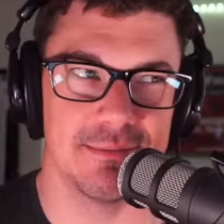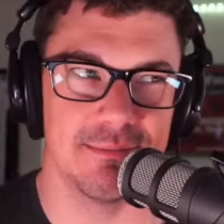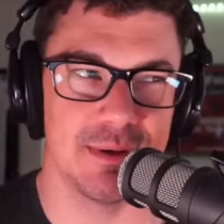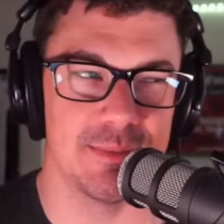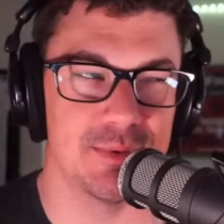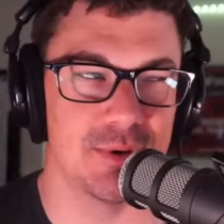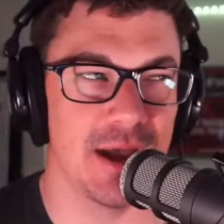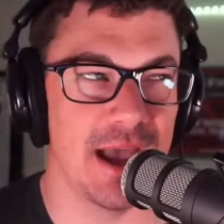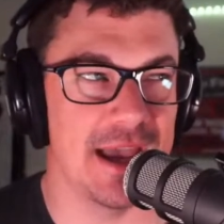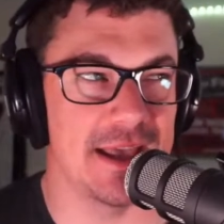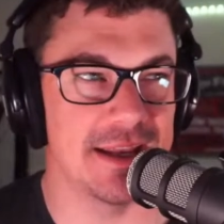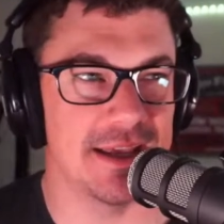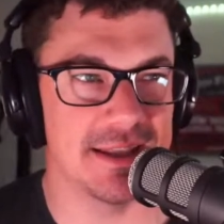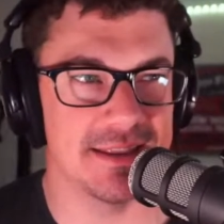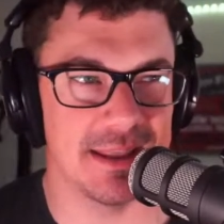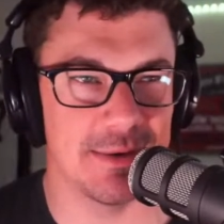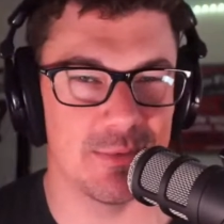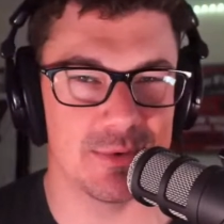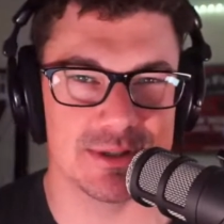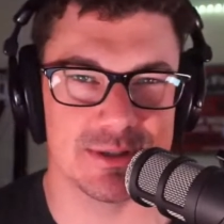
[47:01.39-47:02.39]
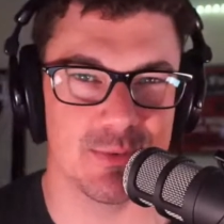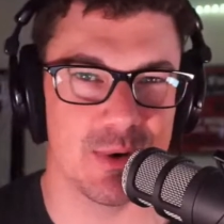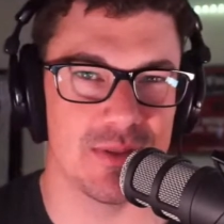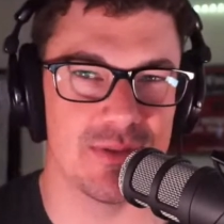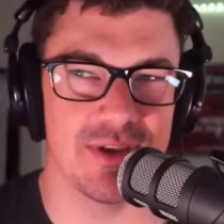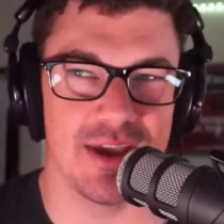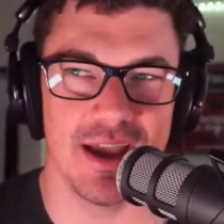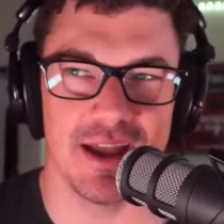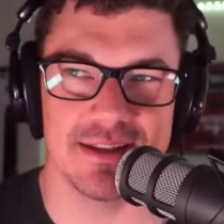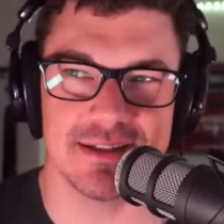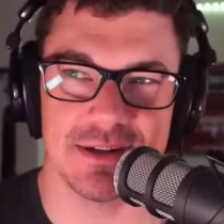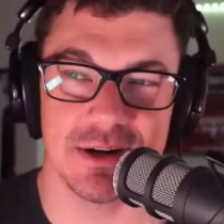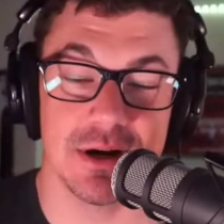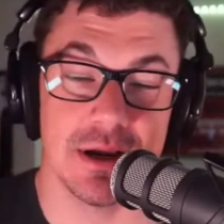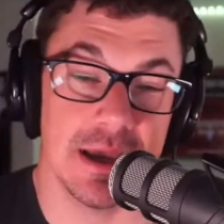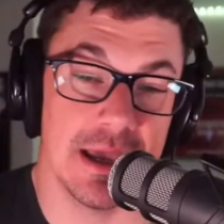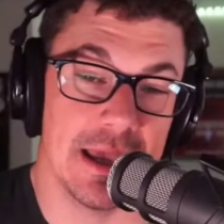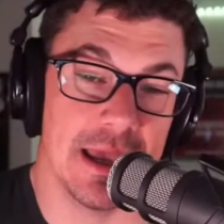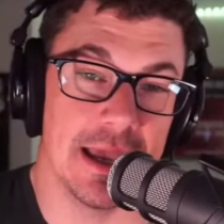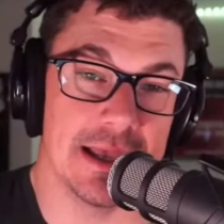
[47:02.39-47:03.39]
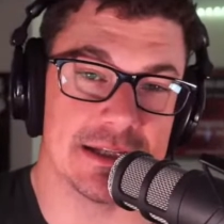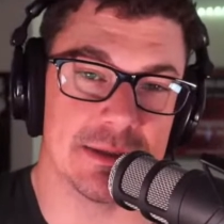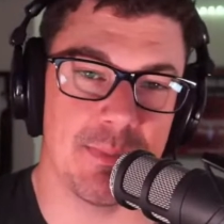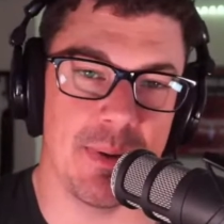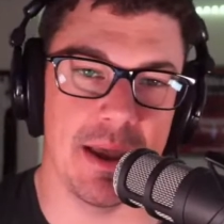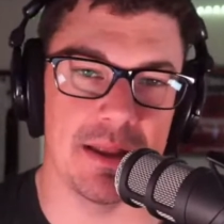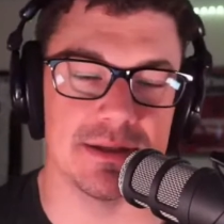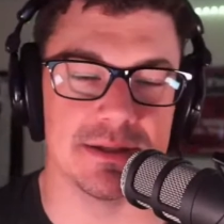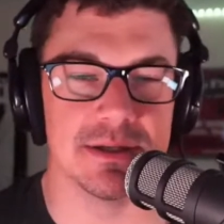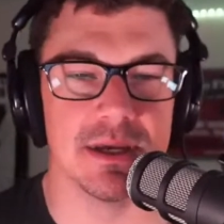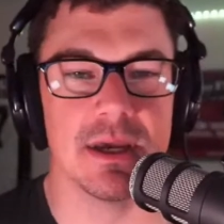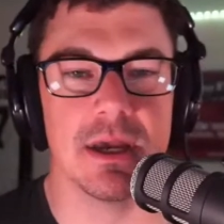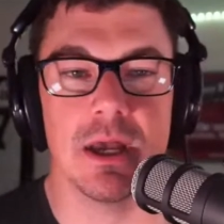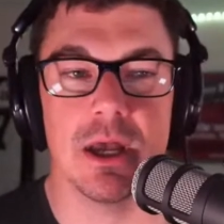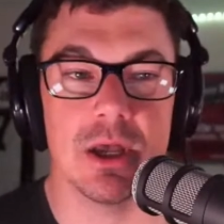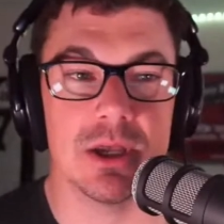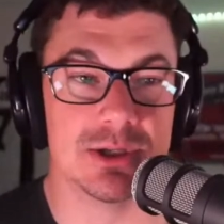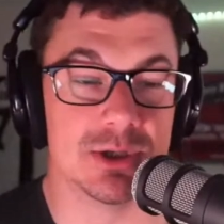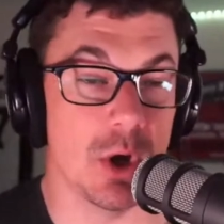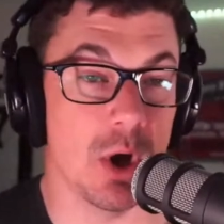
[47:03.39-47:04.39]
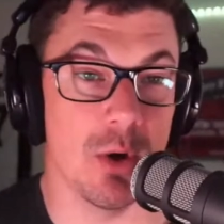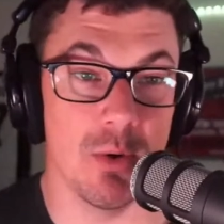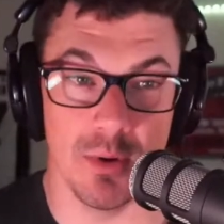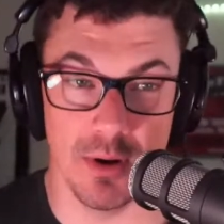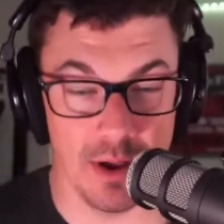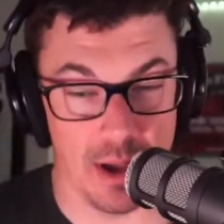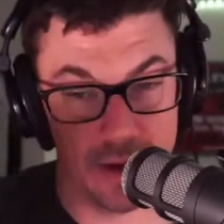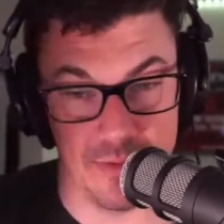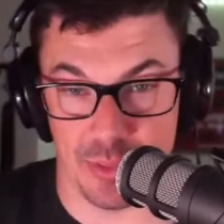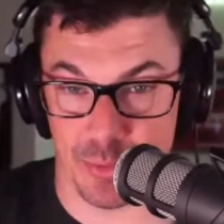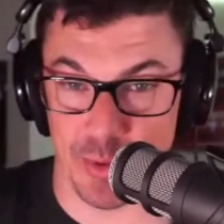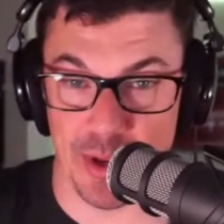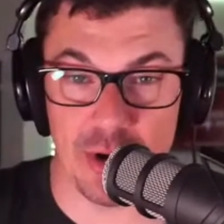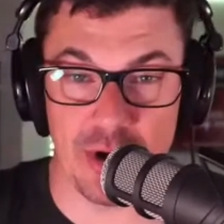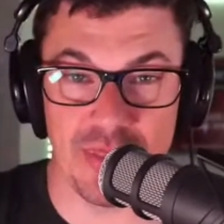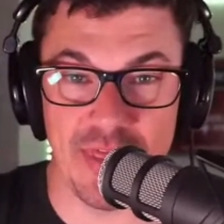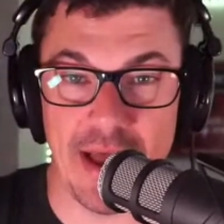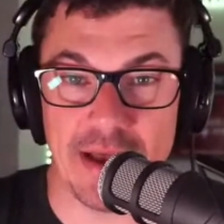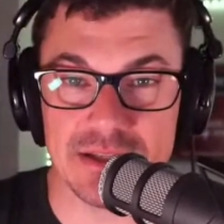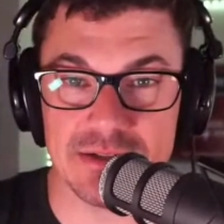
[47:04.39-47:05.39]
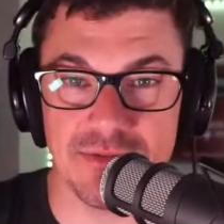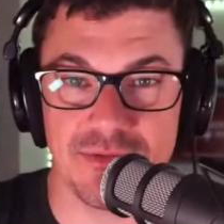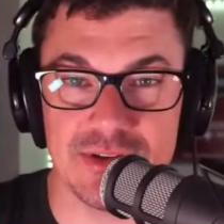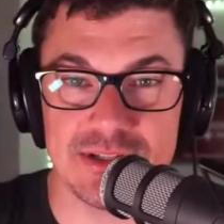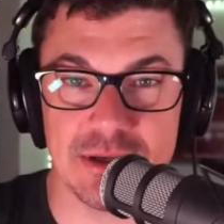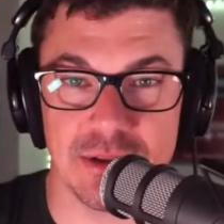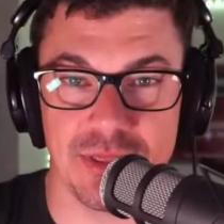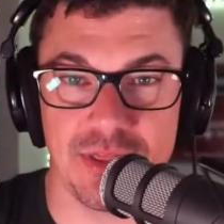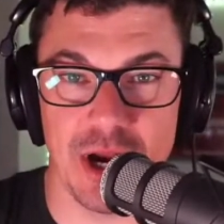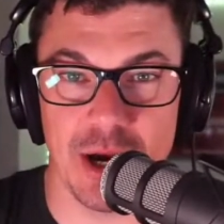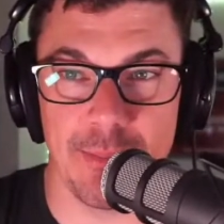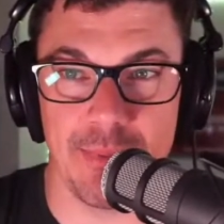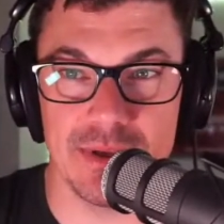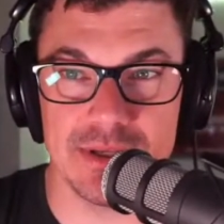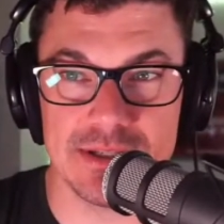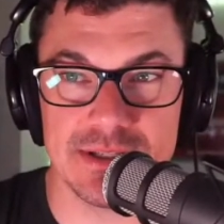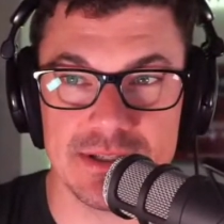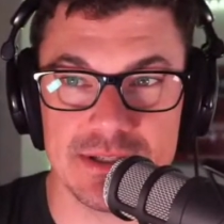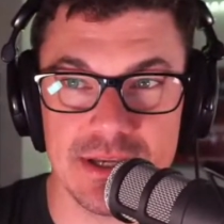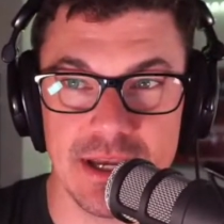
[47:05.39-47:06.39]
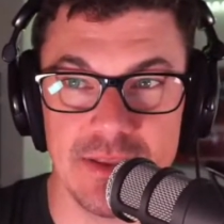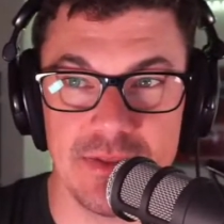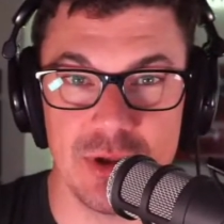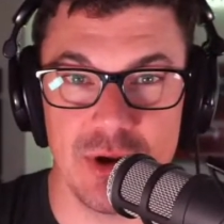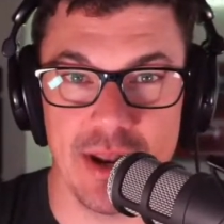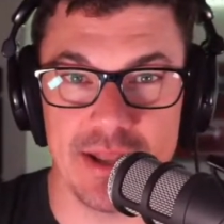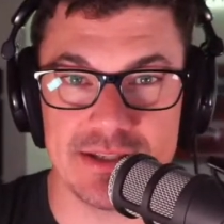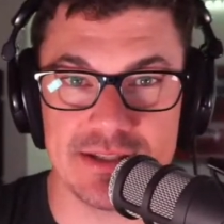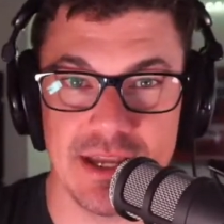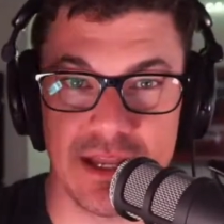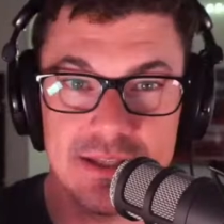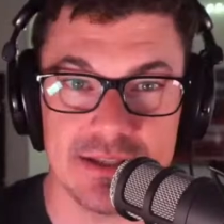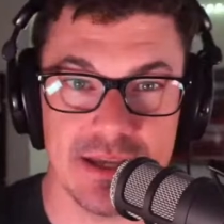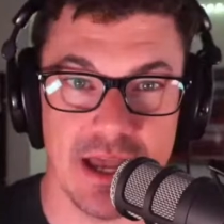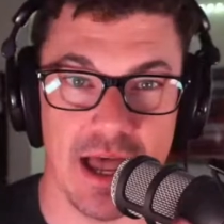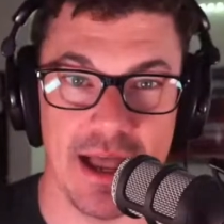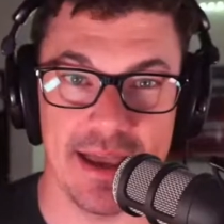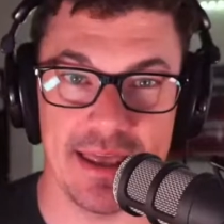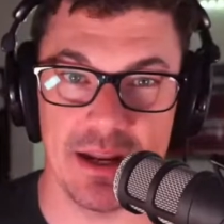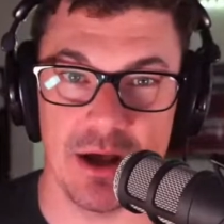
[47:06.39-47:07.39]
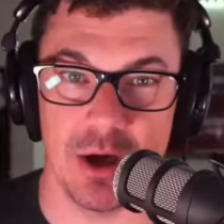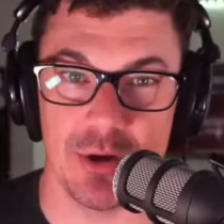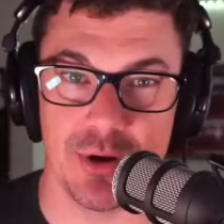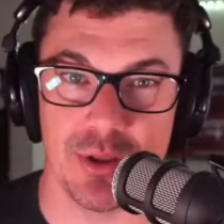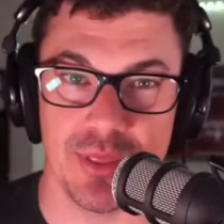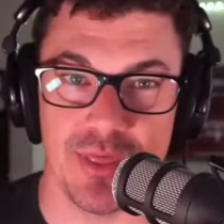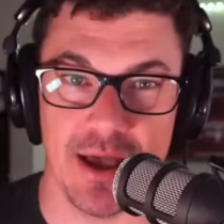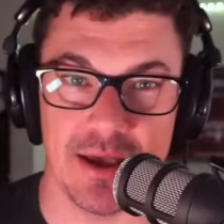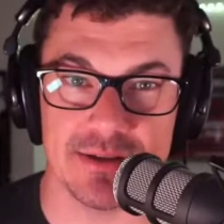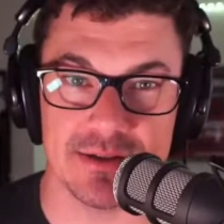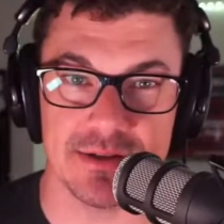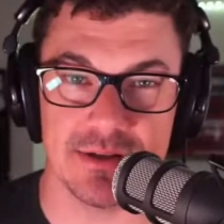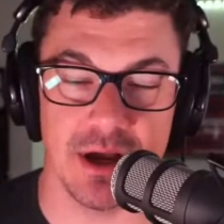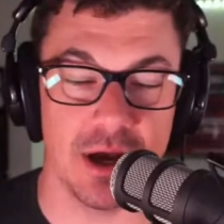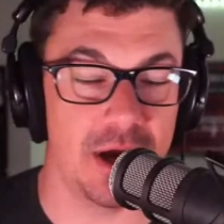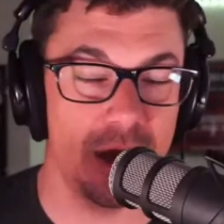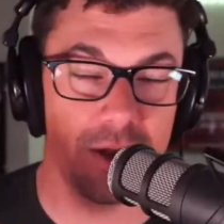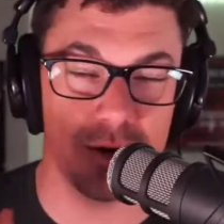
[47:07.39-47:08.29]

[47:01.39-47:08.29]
people hate it. They just want the answer. It depends. So 300,000 physical therapists in the United States, I get 130,000